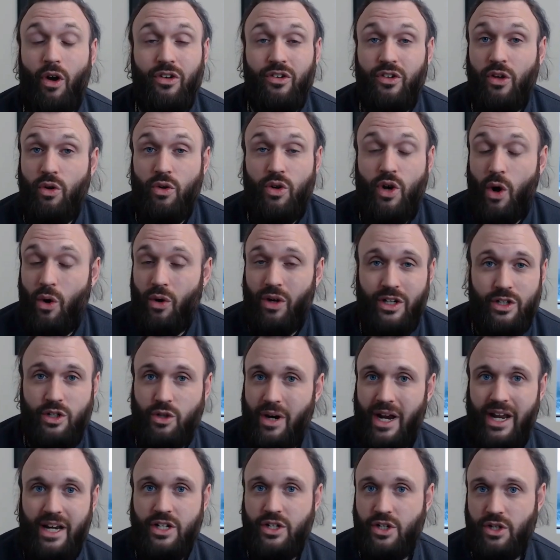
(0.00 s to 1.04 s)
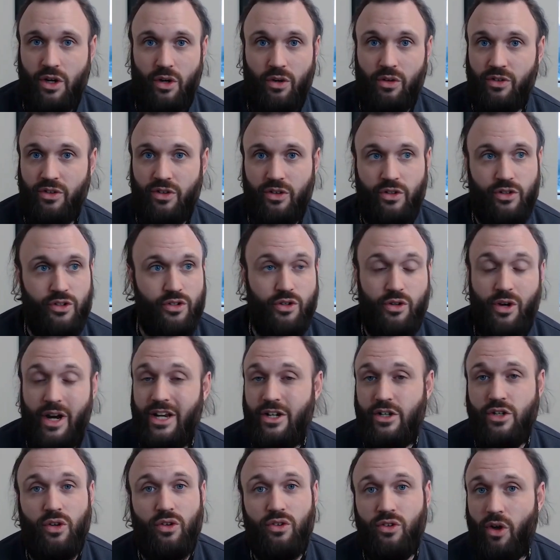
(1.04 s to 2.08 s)
but also go to trade shows. There's
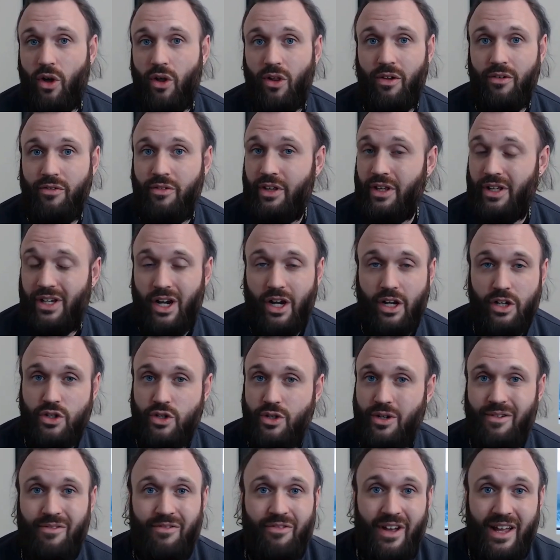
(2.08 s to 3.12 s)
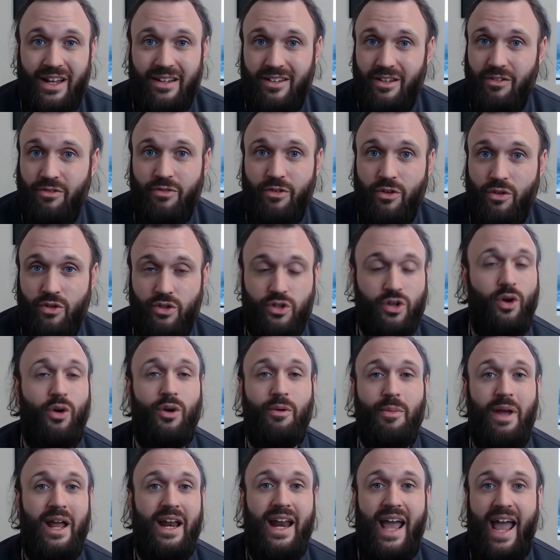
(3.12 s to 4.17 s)
trade shows all over the country, Fancy Food
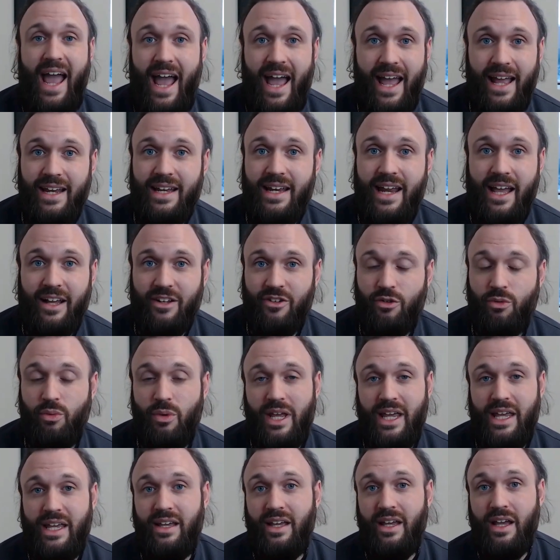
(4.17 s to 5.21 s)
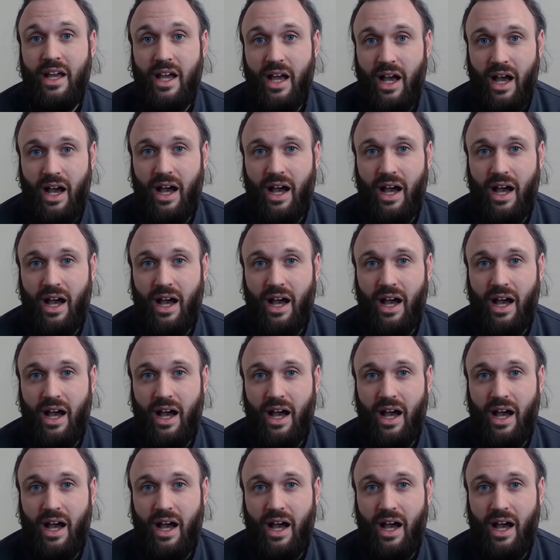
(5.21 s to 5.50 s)
Show in Manhattan next week